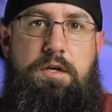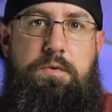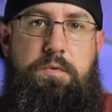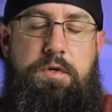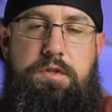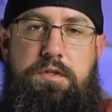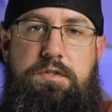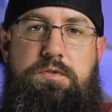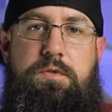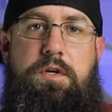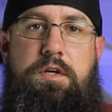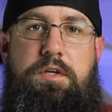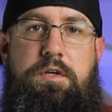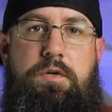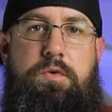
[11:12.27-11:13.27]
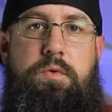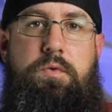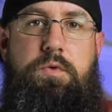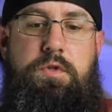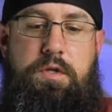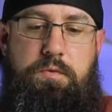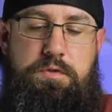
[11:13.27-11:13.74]
with this radio
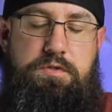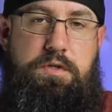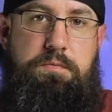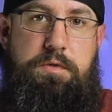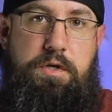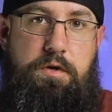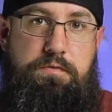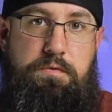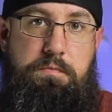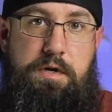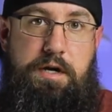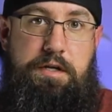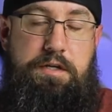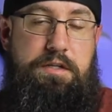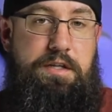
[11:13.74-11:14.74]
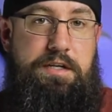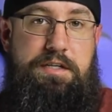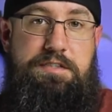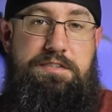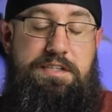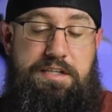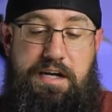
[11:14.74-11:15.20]
that would turn me off from buying it. Like
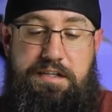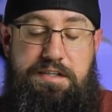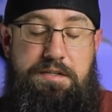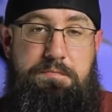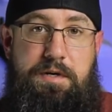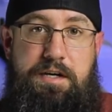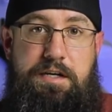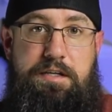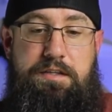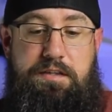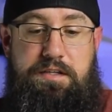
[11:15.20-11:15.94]
I said, I did buy it.